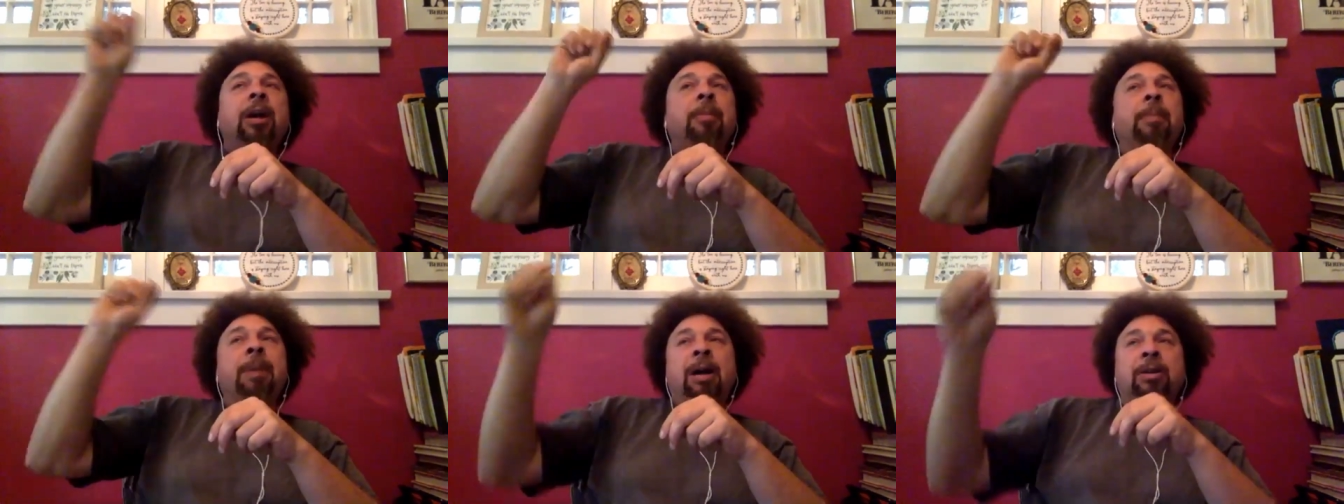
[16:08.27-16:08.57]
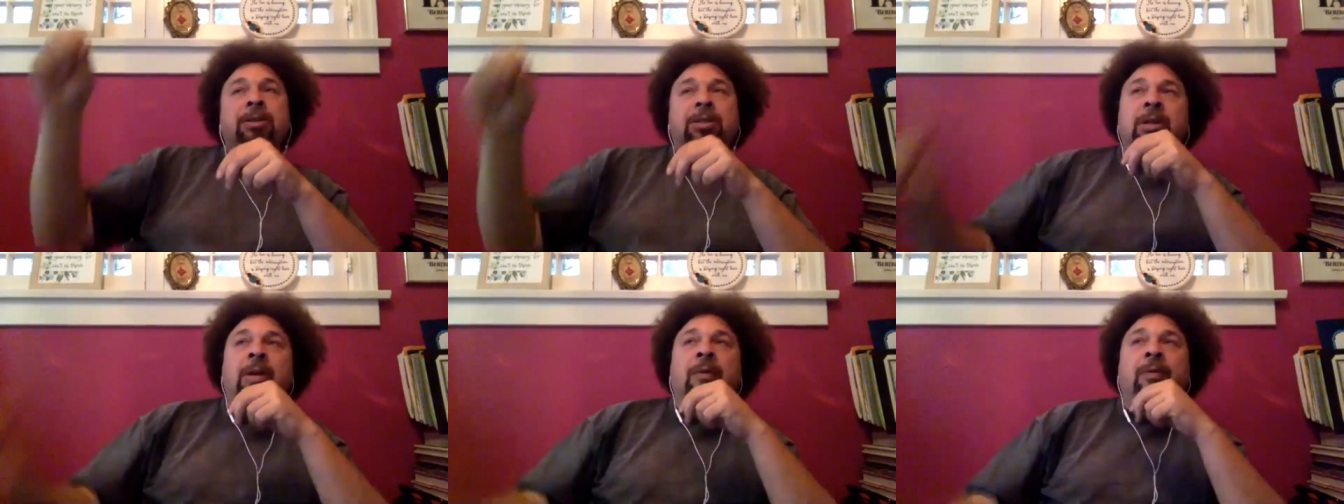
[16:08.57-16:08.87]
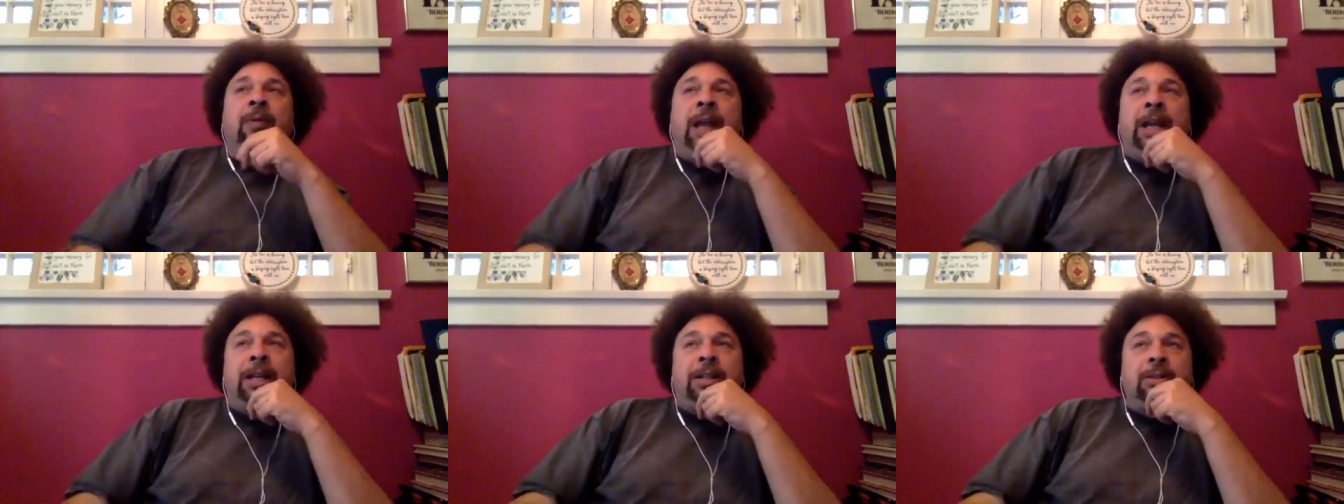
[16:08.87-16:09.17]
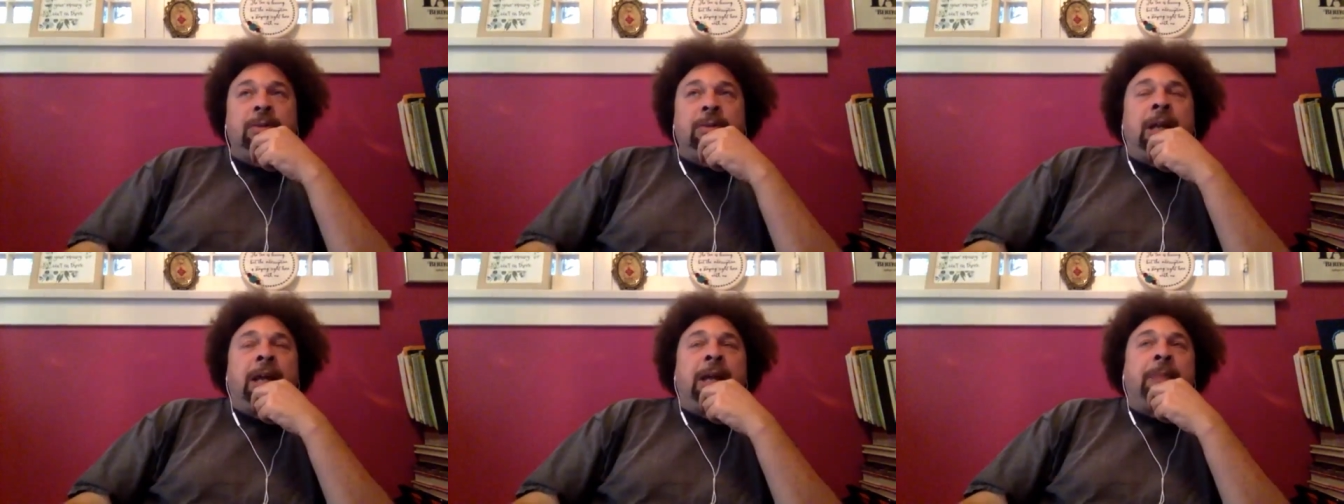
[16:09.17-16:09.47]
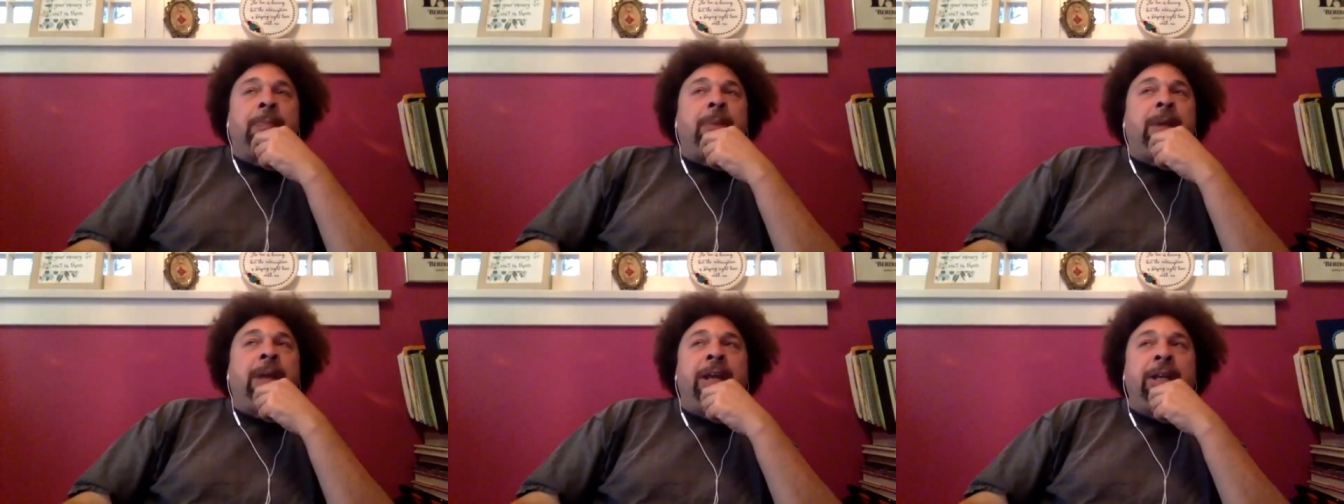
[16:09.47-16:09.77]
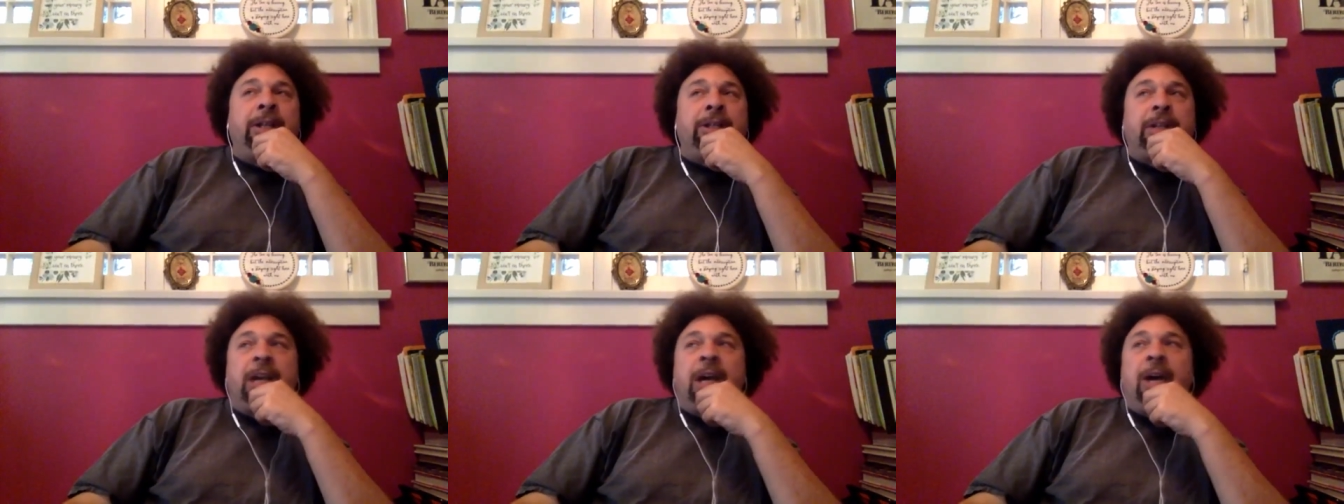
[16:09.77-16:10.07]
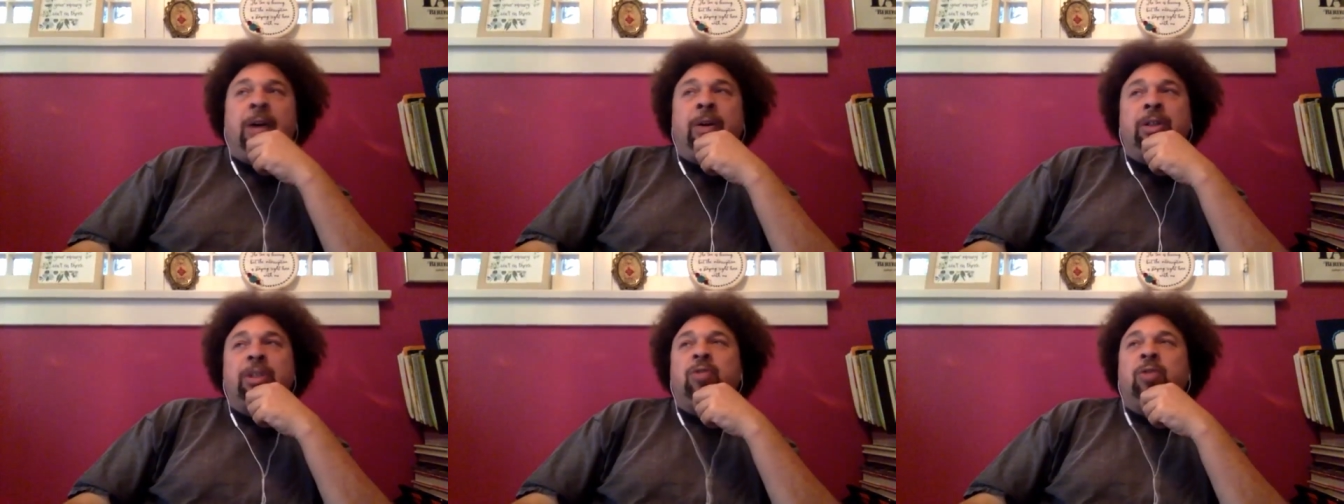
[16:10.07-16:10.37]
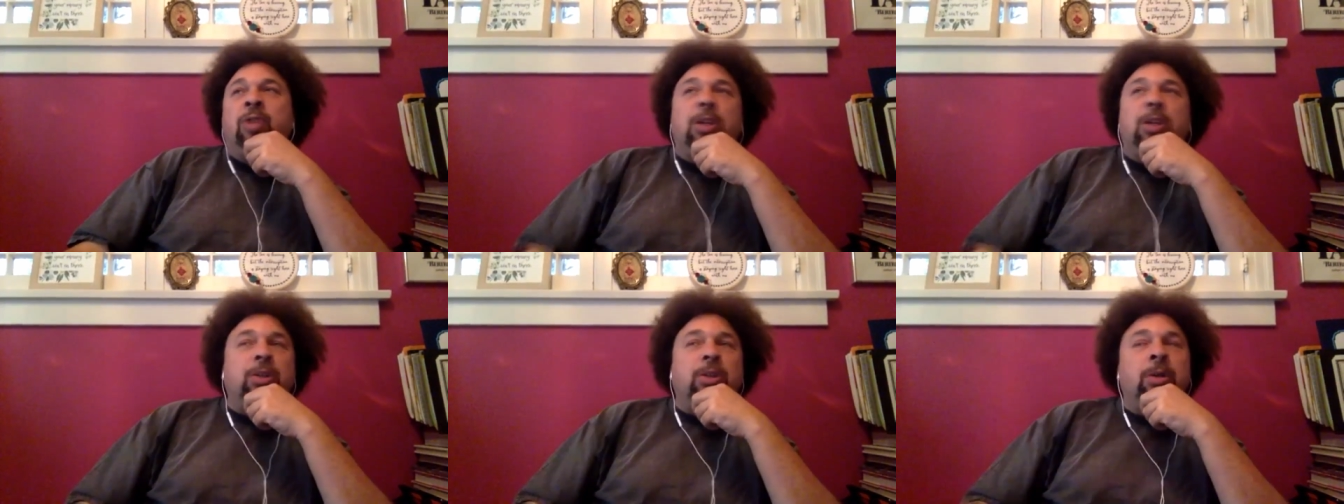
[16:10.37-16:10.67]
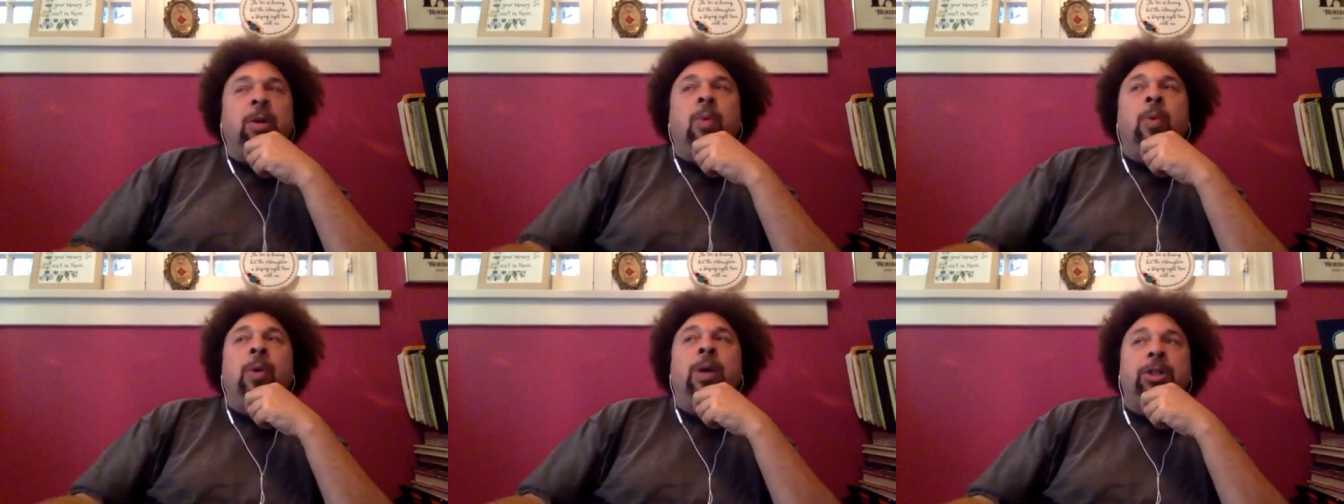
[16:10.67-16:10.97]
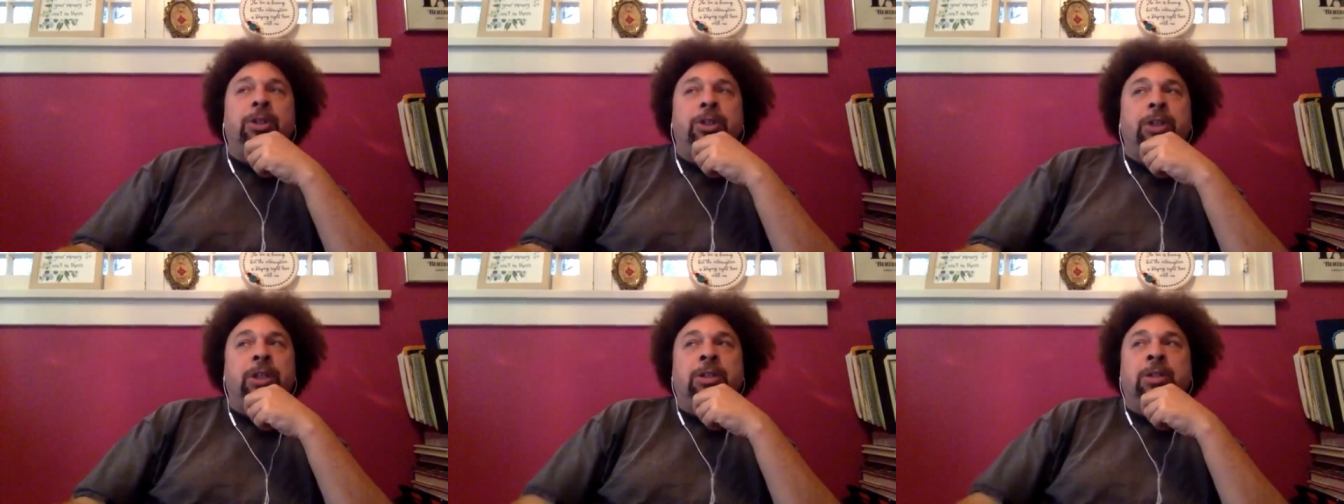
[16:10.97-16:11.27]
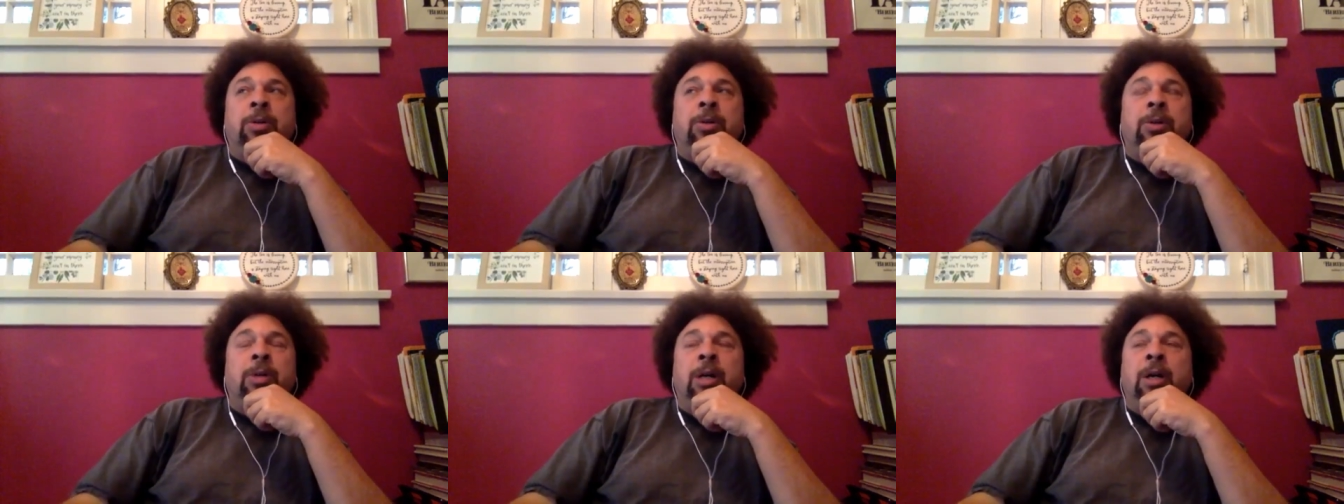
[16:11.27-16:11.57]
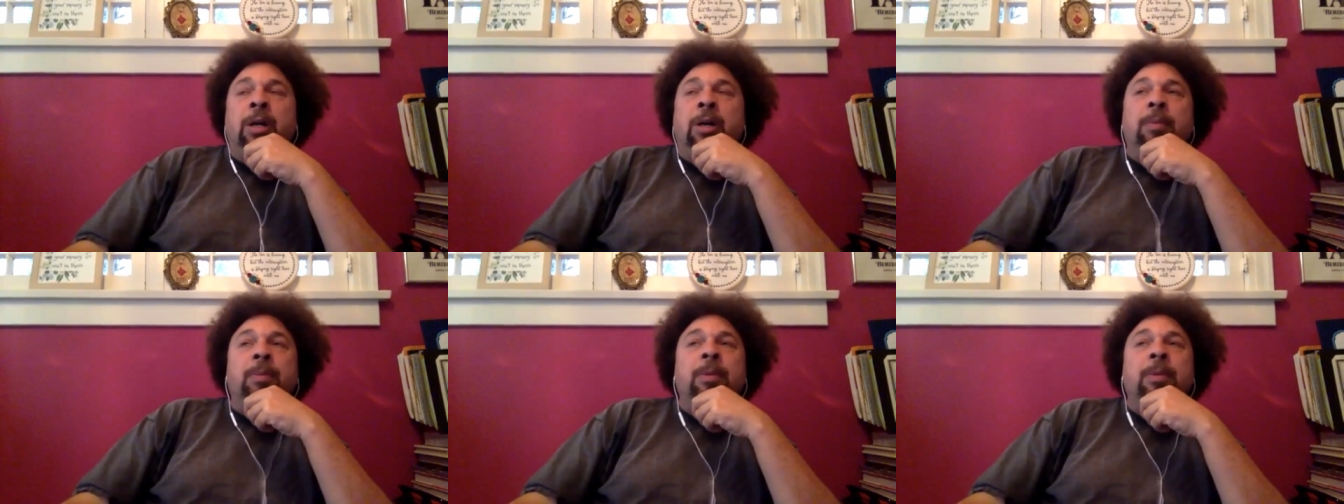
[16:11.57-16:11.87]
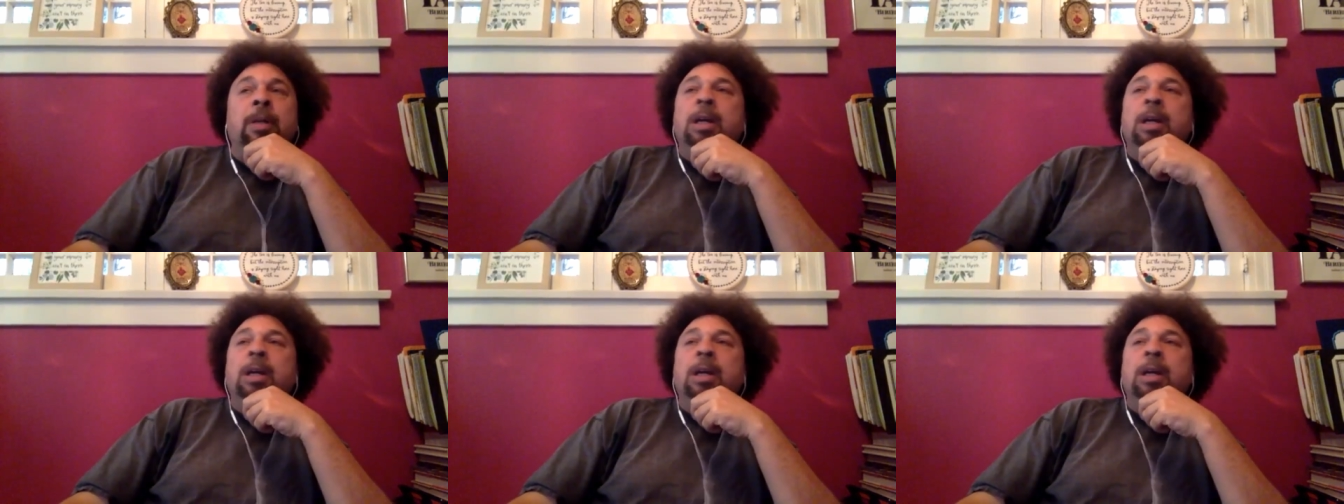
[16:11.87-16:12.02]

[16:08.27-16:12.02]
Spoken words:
about stuff like page count or structure or where shit's going to come,